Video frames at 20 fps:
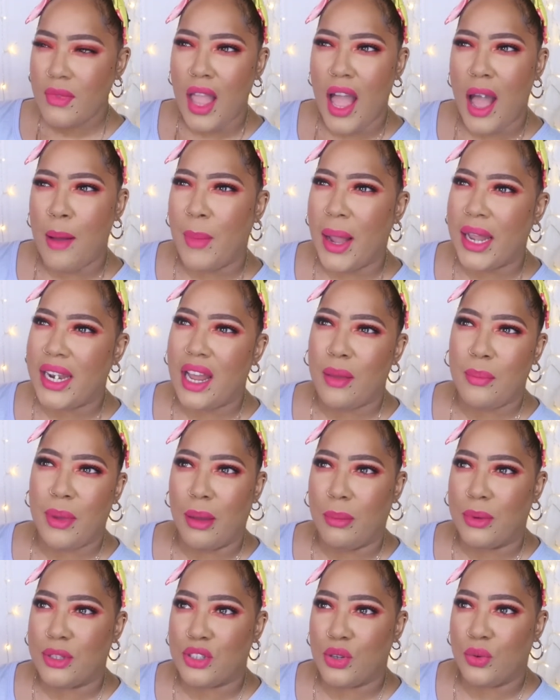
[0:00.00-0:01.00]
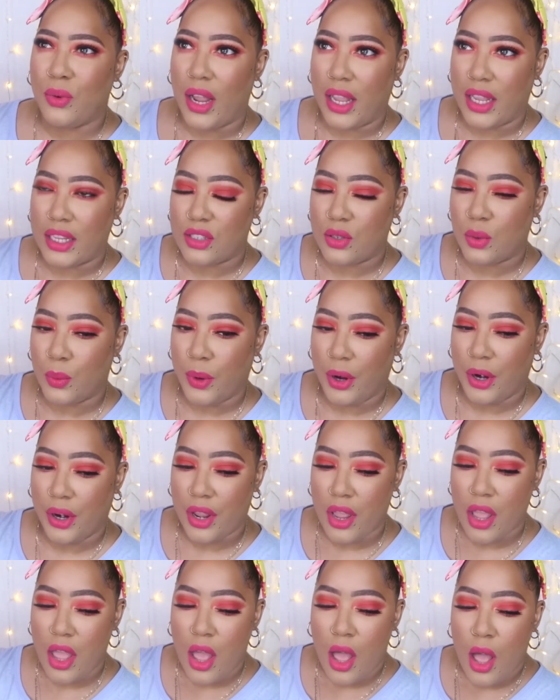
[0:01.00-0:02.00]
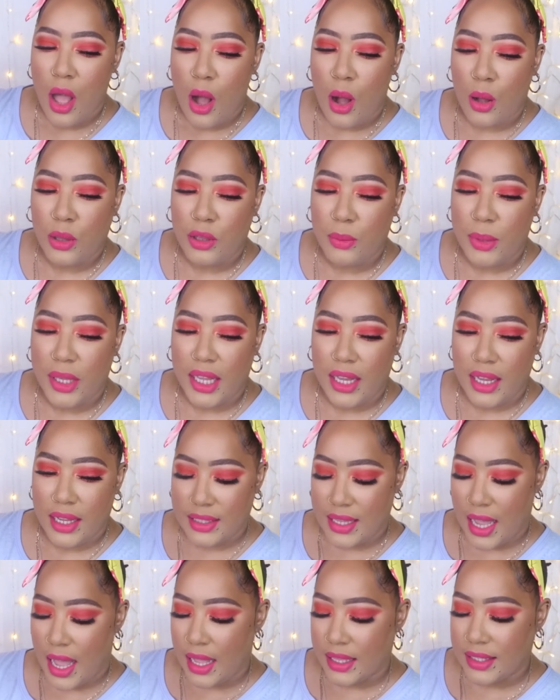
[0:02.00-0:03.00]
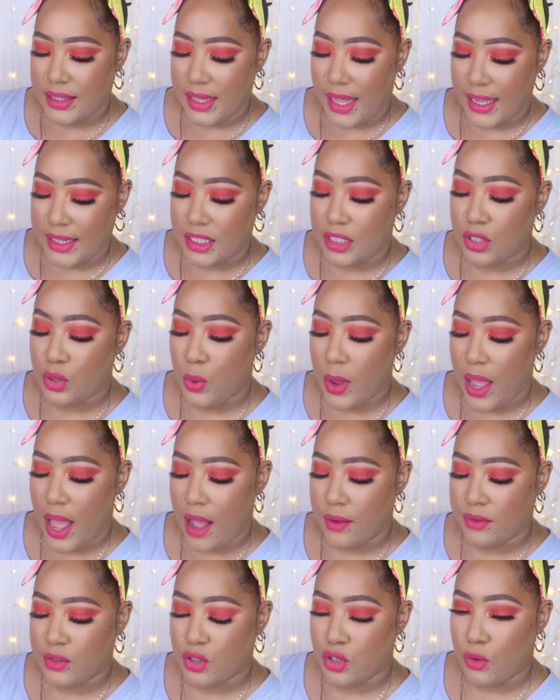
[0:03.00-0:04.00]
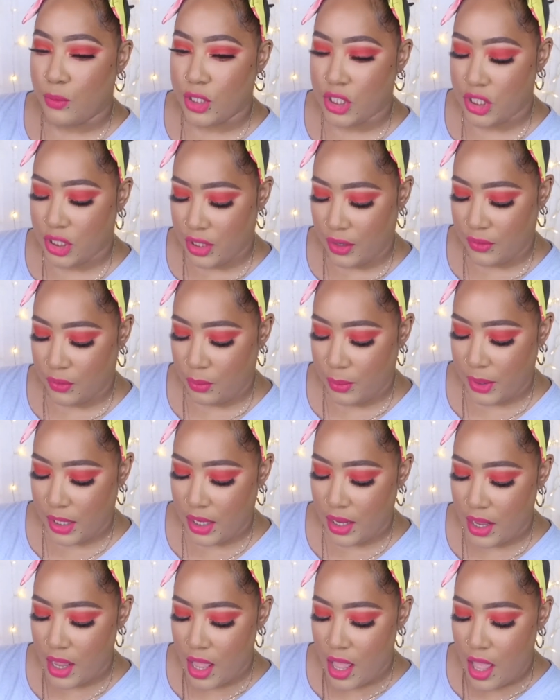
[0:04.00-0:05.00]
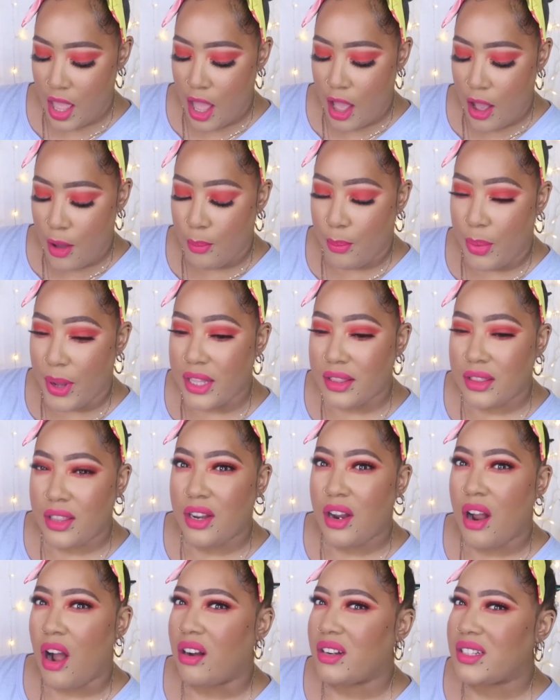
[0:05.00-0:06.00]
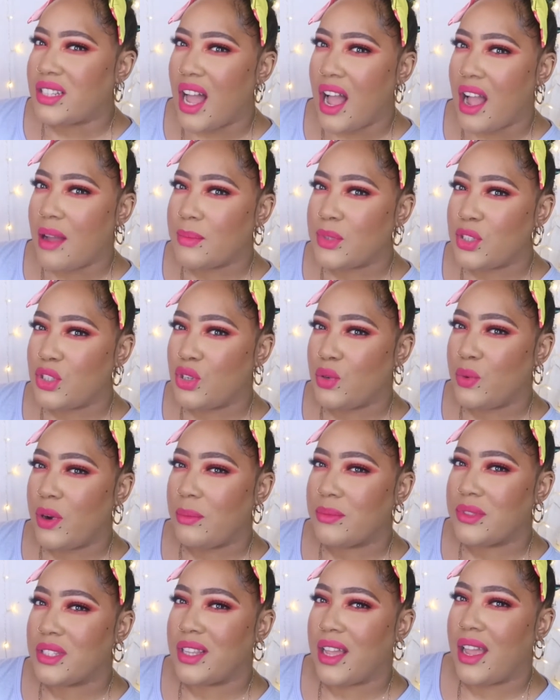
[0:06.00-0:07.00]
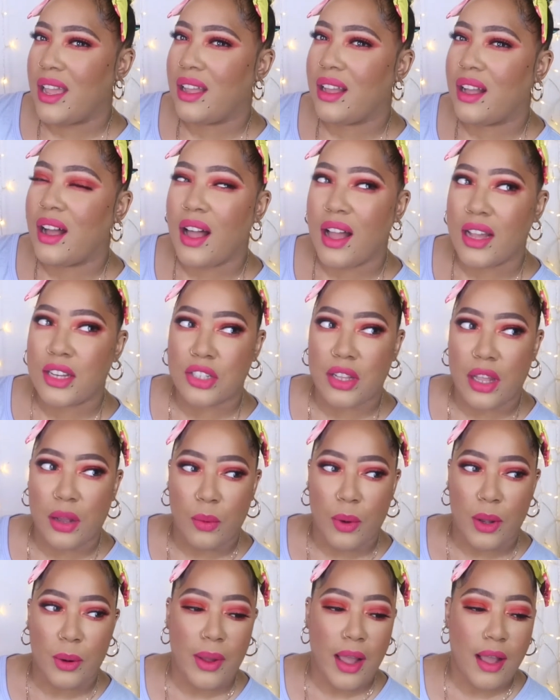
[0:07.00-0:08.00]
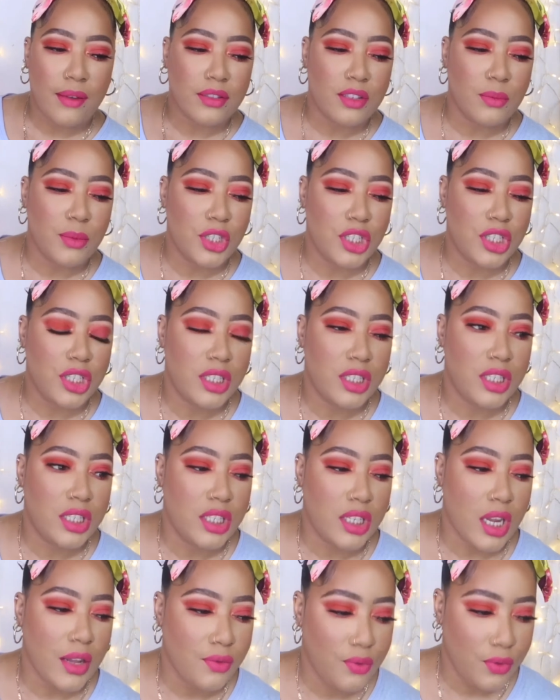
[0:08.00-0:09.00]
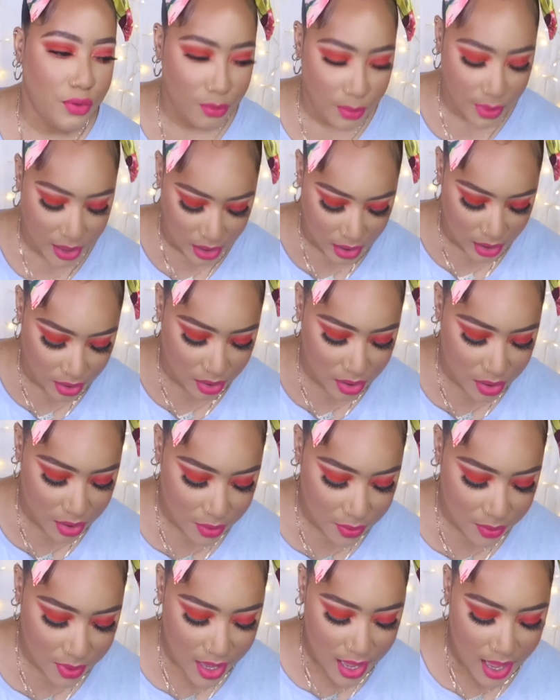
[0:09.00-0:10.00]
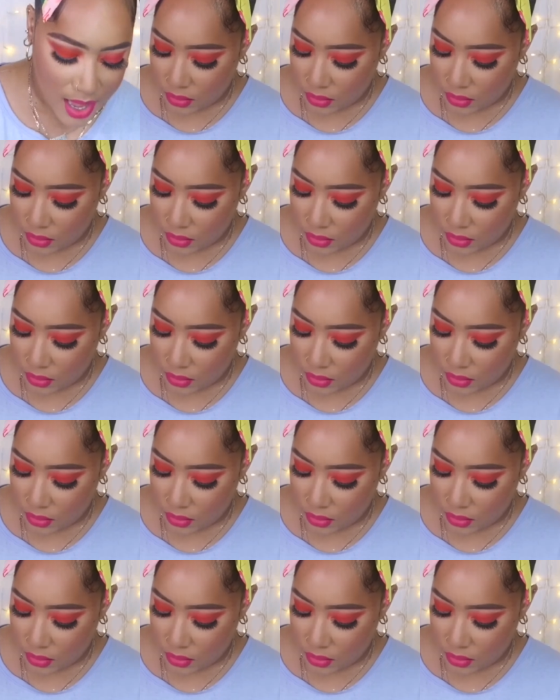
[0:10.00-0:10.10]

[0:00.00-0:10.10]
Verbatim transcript: I might not be able to rock it to work only because I like to have so much stuff with me but there are times too where I'm just like gosh like why do I have so much stuff with me you know